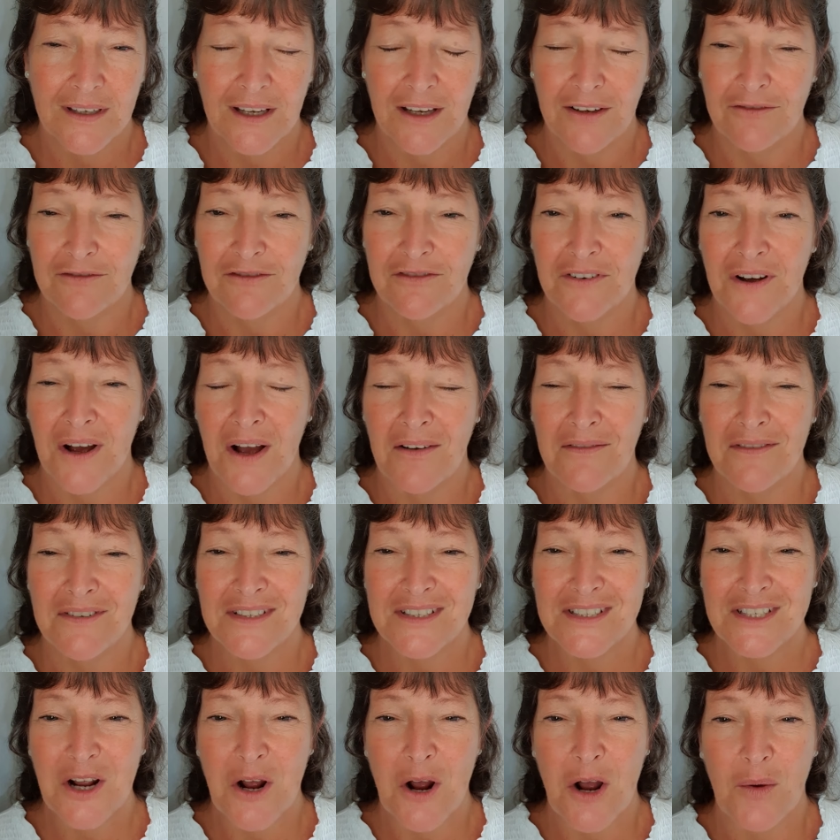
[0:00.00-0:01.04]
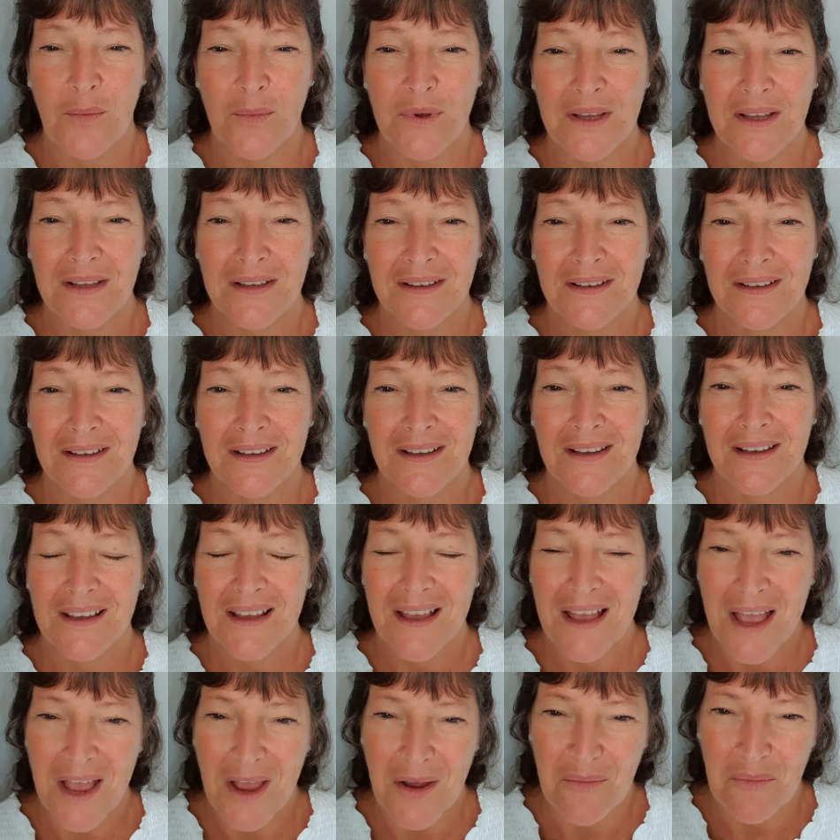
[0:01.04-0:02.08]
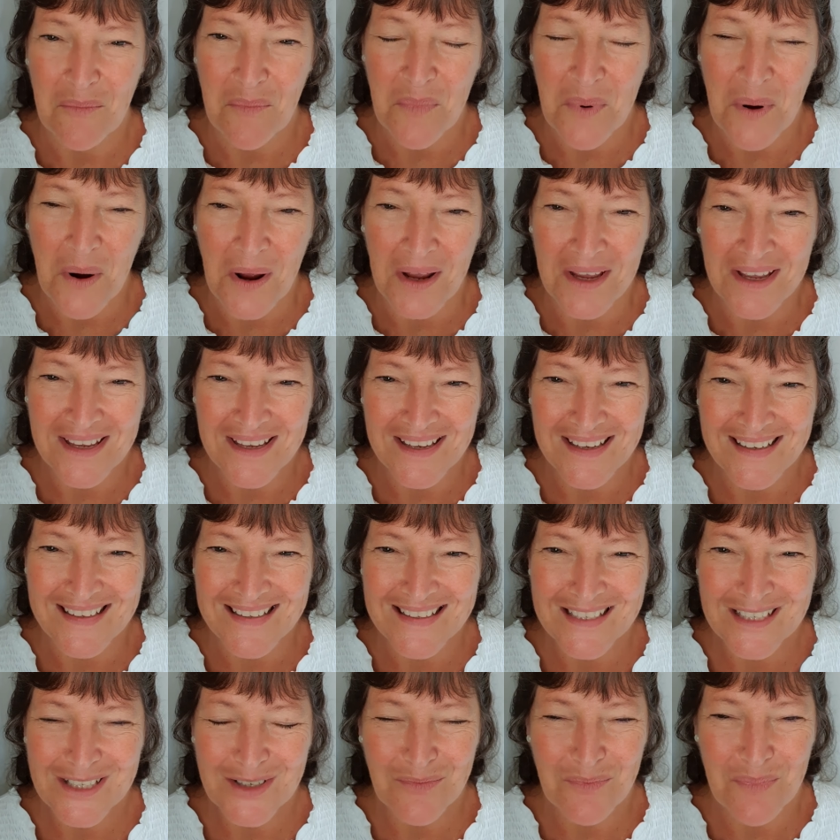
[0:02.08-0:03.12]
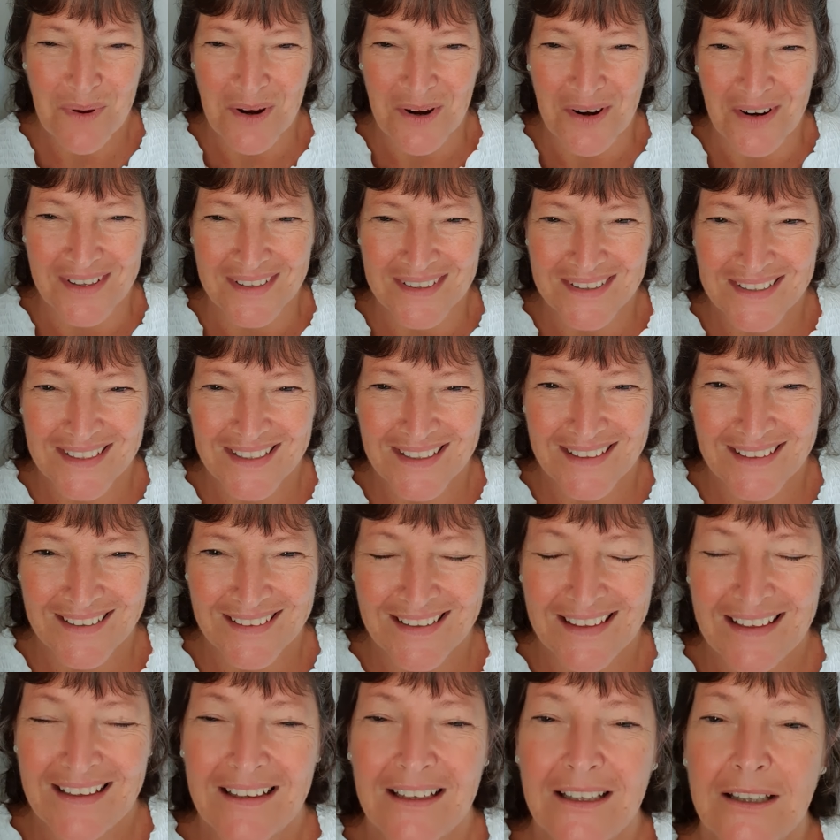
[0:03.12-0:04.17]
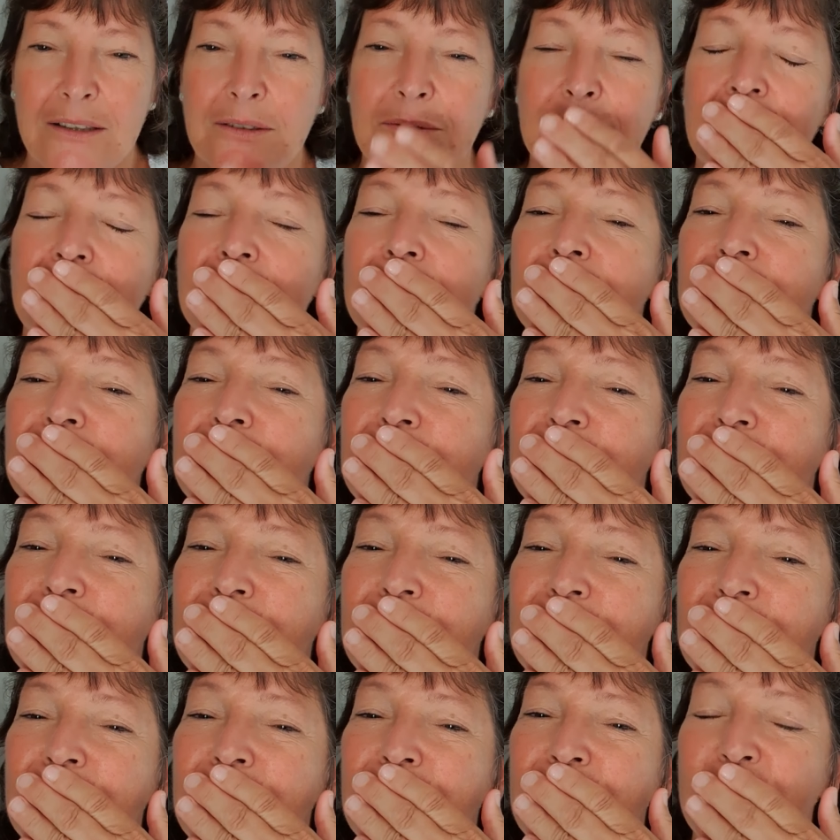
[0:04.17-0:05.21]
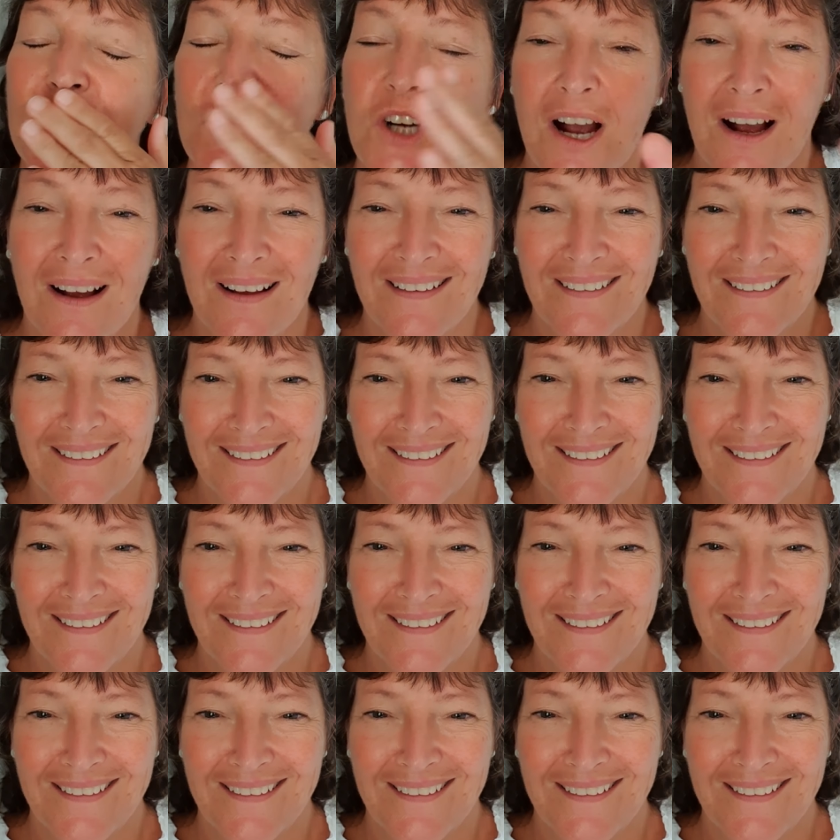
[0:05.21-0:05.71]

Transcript: in Father's timing and by His Spirit. Mwah.